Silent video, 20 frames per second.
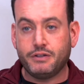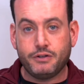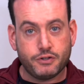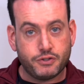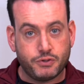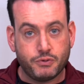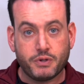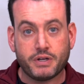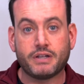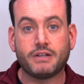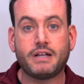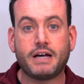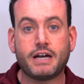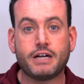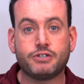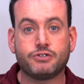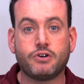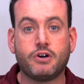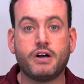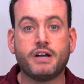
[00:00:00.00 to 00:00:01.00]
you're doing a lot
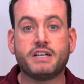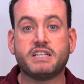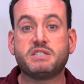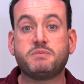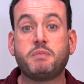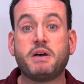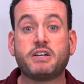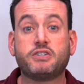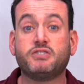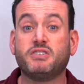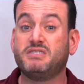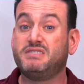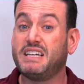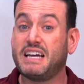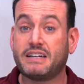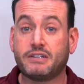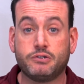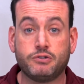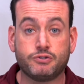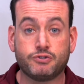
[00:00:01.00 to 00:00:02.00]
of drawing, especially
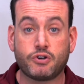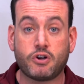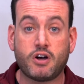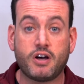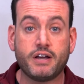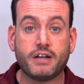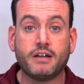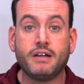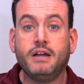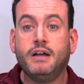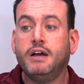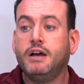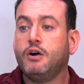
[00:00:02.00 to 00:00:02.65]
technical drawing,